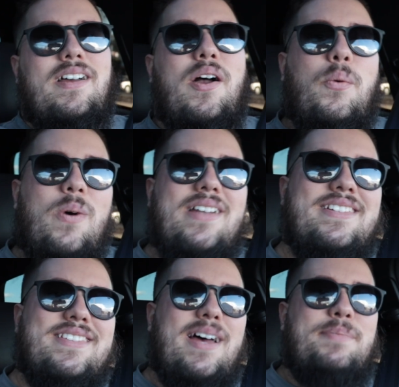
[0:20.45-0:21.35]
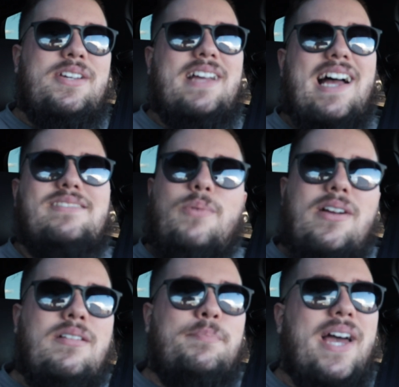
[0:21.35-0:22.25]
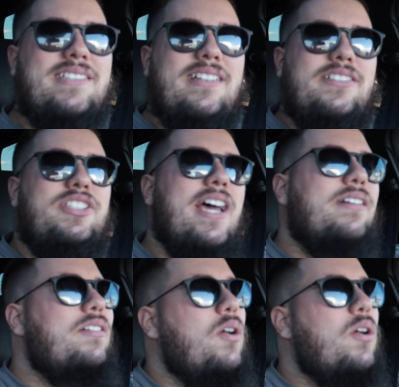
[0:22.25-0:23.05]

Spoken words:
What is up, you guys? Welcome back to the channel.